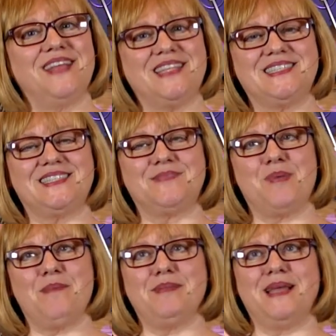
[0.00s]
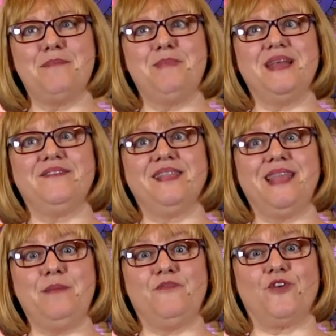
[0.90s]
that's probably a bit of a
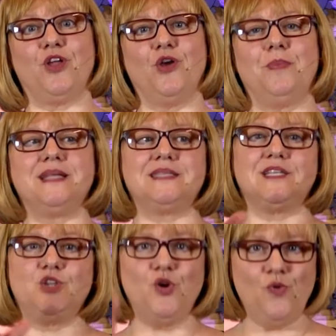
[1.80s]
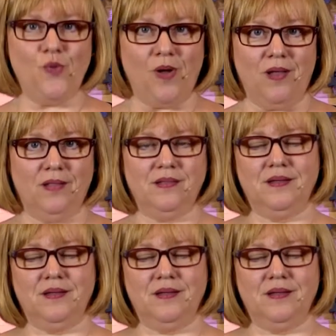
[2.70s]
leap for you, but it's a tool